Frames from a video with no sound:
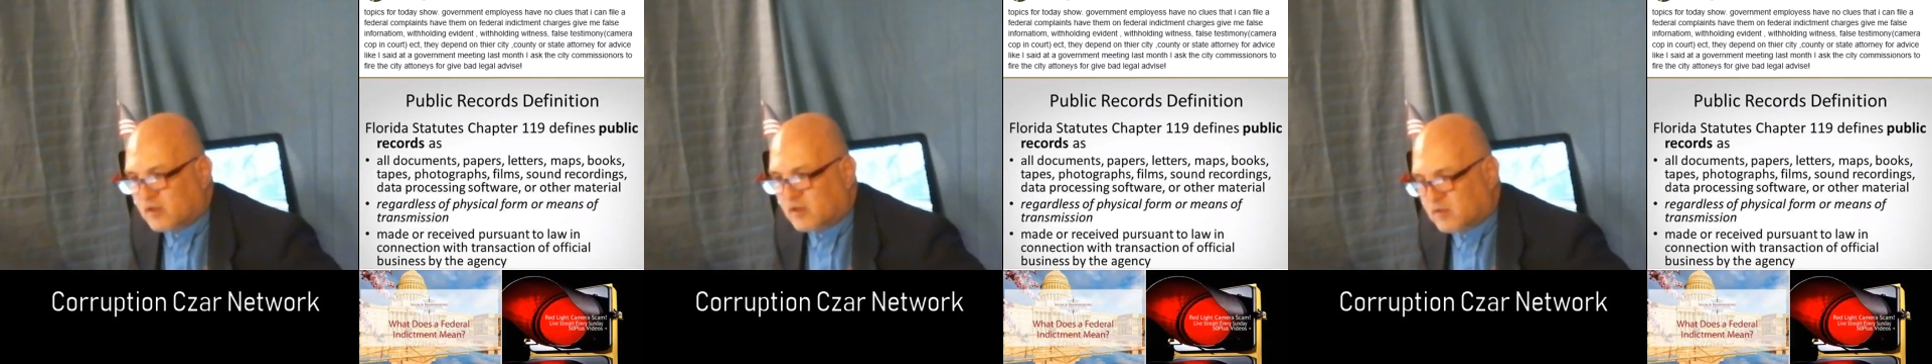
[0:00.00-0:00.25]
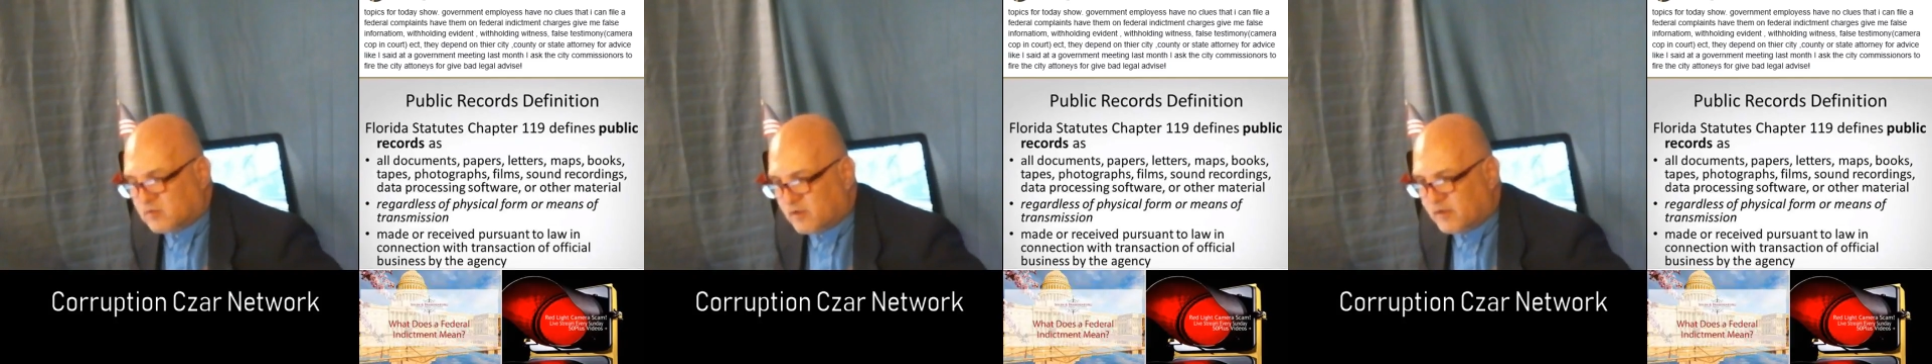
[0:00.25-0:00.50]

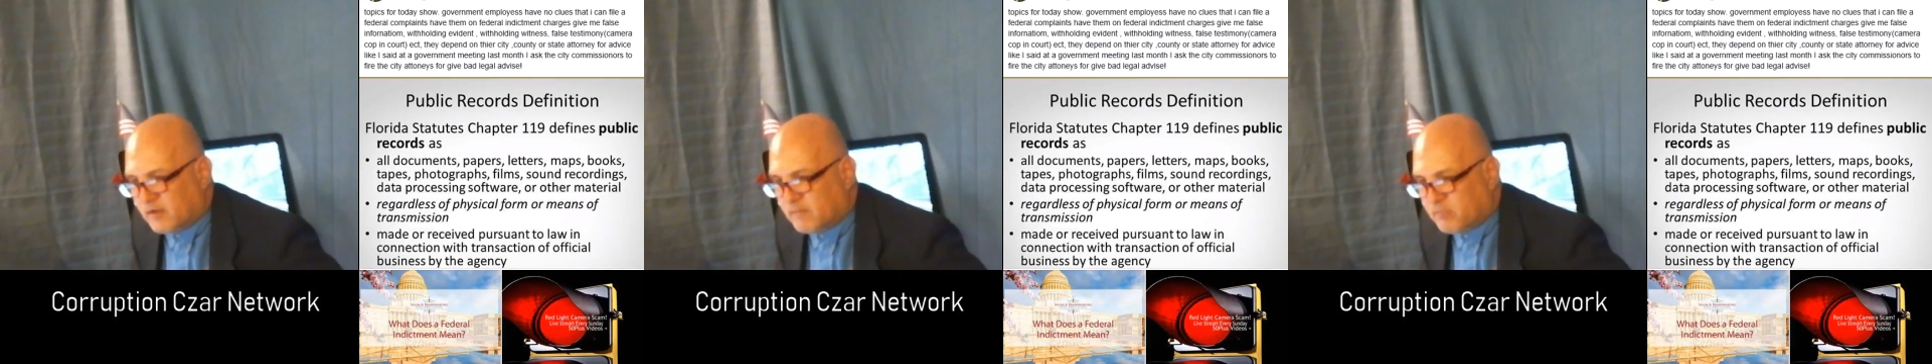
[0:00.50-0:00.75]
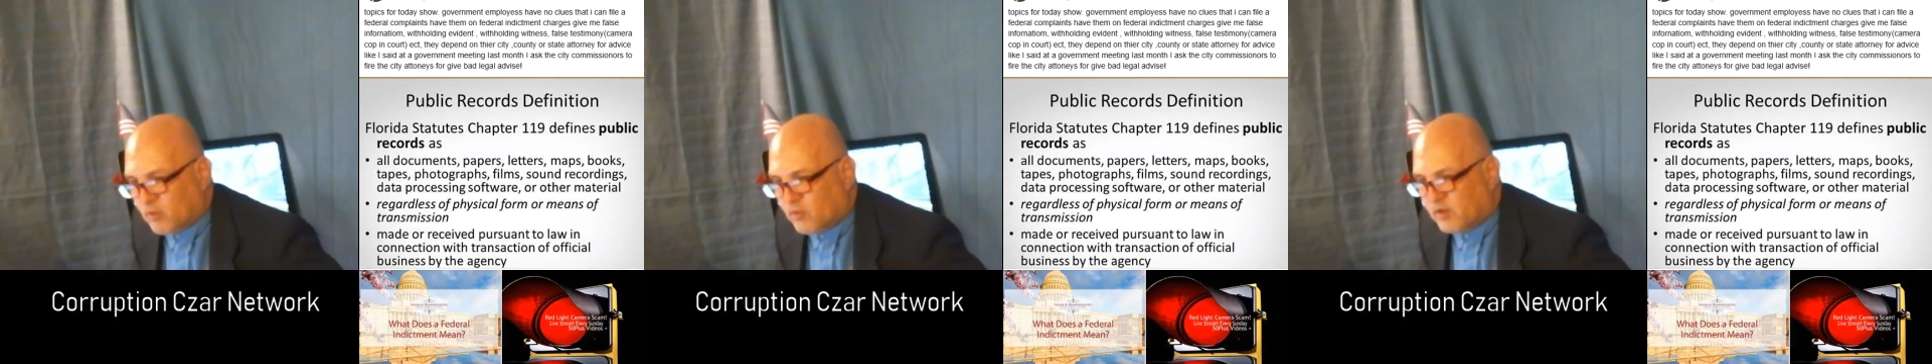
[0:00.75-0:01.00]
city
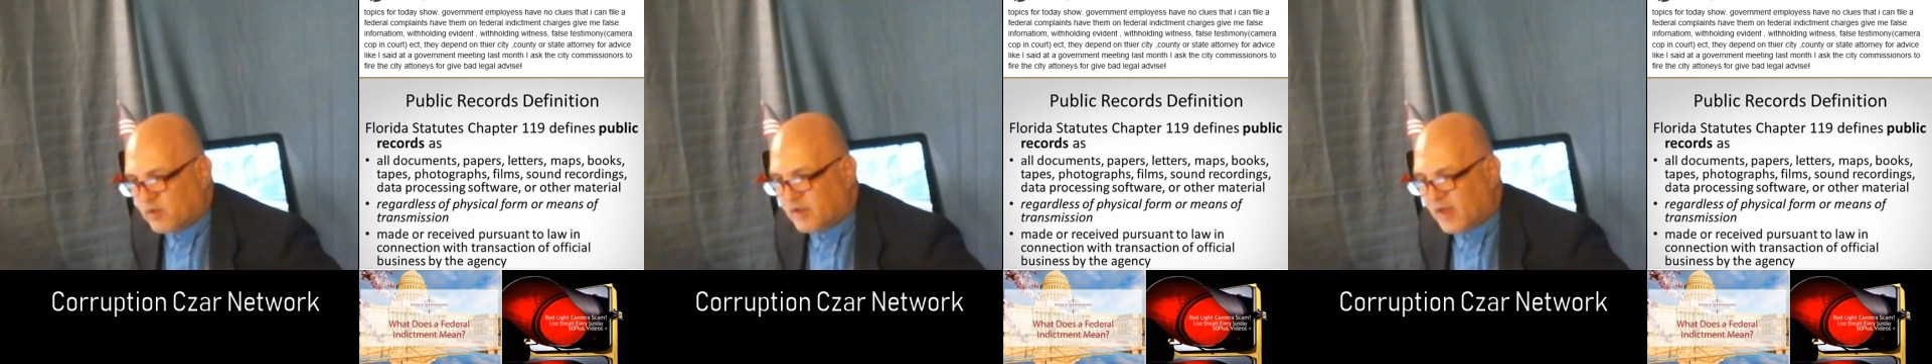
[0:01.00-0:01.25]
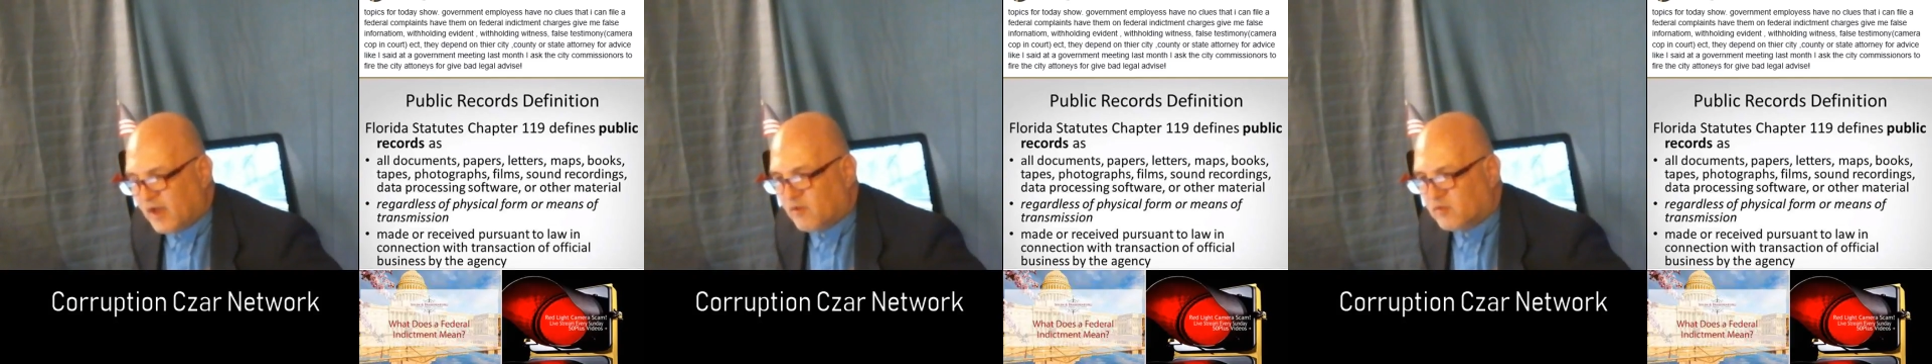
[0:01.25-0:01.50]
employee,
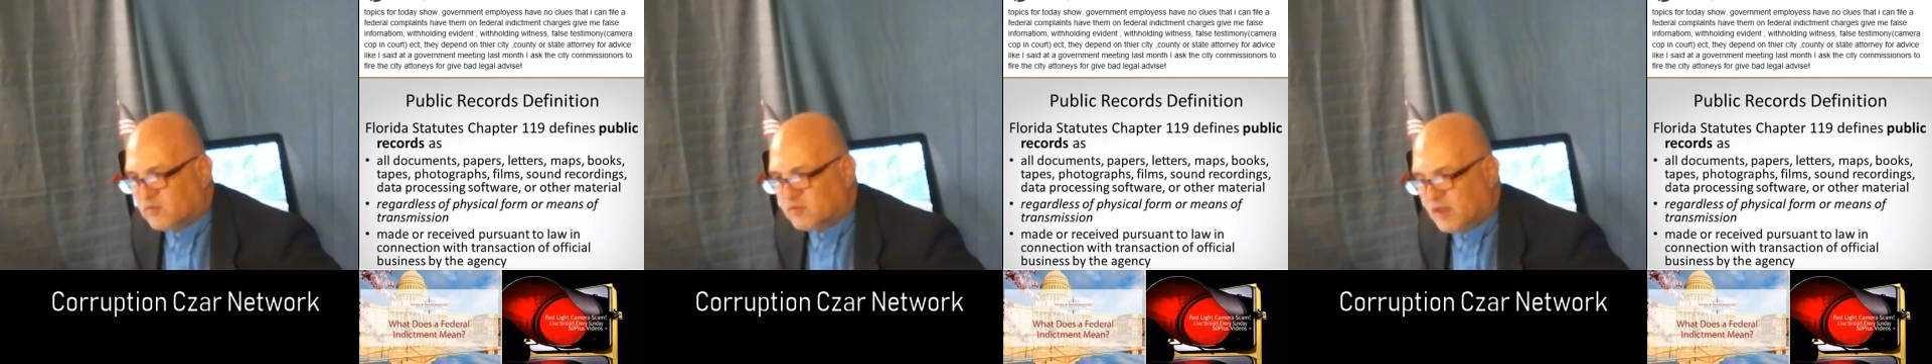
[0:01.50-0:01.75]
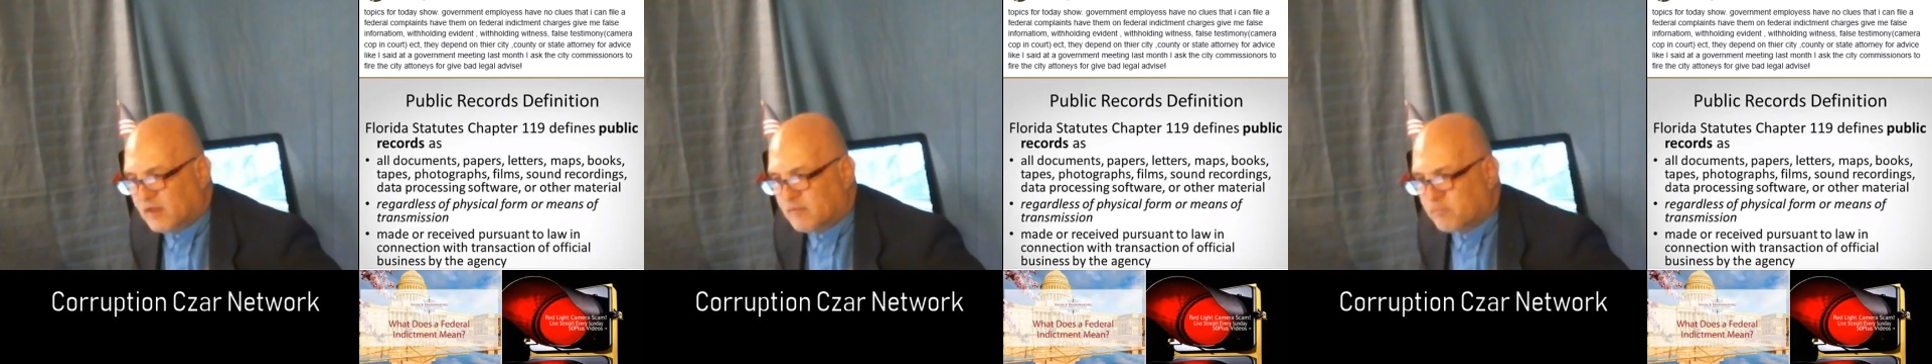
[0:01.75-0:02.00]
county,
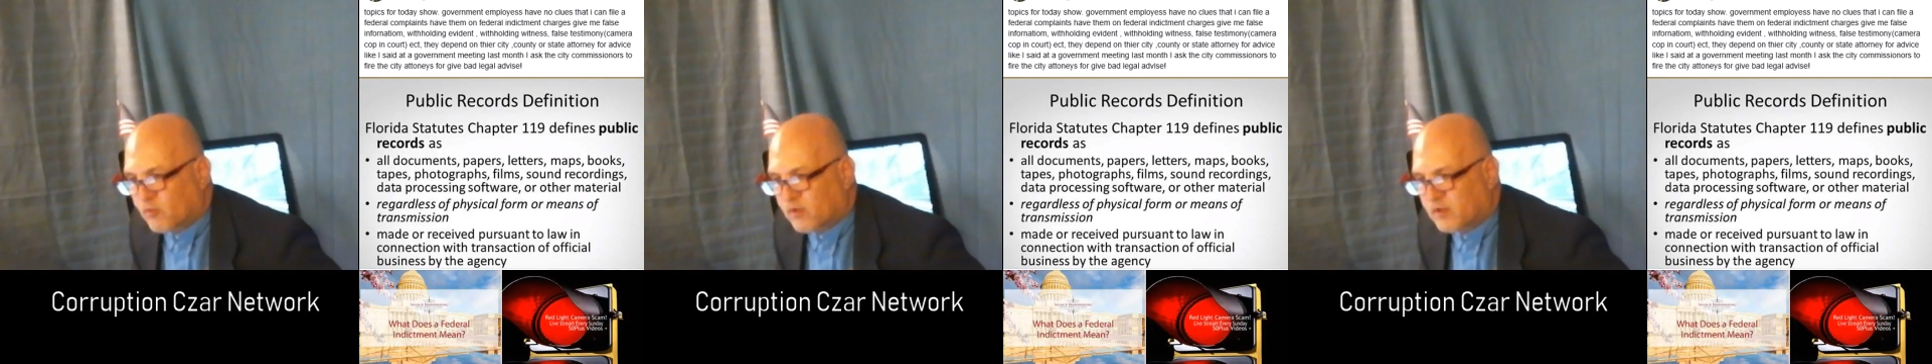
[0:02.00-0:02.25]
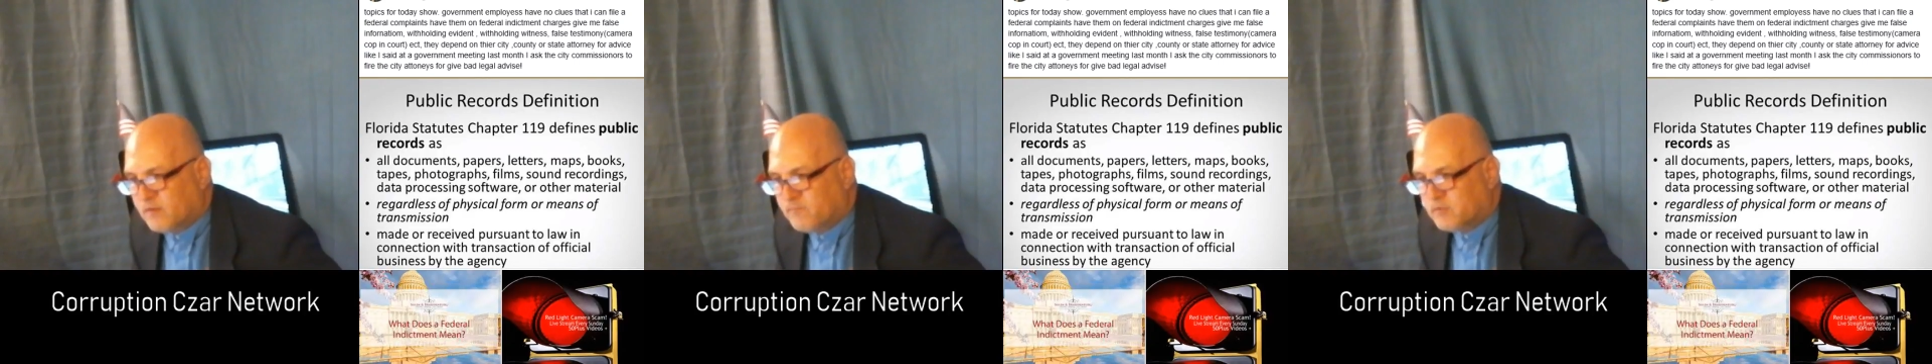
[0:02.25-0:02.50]
state
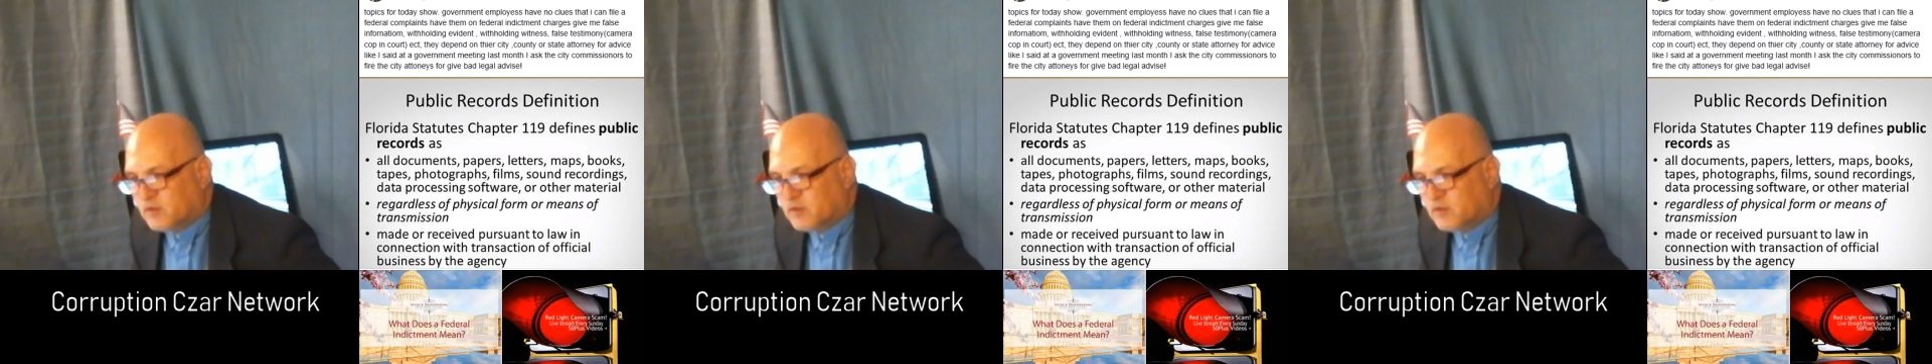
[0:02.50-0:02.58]
employee,